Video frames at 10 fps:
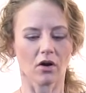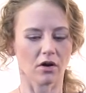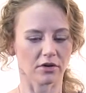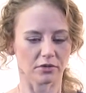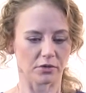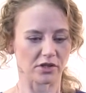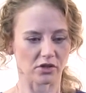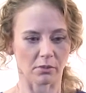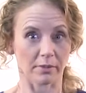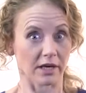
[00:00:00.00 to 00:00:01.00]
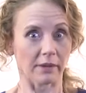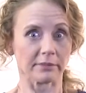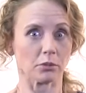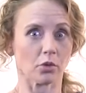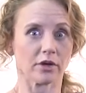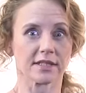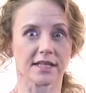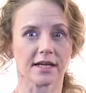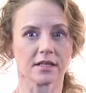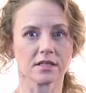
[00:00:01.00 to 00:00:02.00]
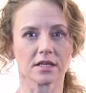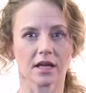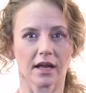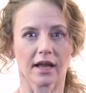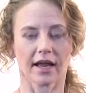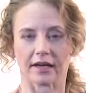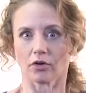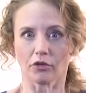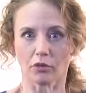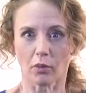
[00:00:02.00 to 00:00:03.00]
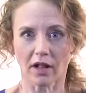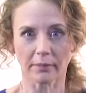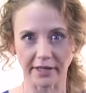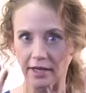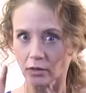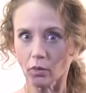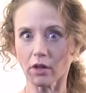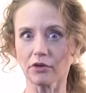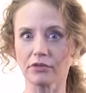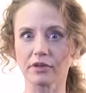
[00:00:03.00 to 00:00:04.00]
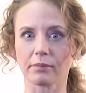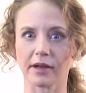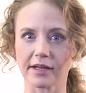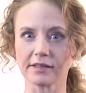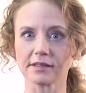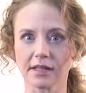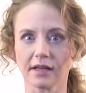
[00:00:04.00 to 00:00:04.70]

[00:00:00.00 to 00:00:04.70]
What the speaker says: are, for example, becoming more intense and overwhelming and all over the place,